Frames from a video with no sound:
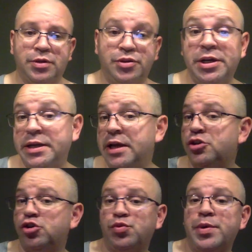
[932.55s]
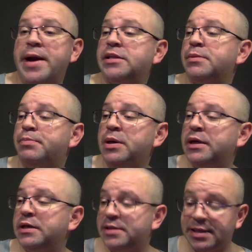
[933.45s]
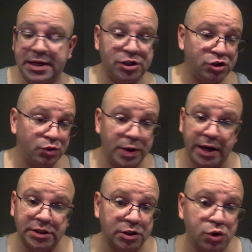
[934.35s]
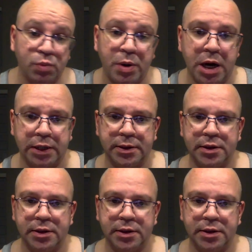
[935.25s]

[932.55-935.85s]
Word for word: Teenagers react to Biggie. Teenagers react to Tupac.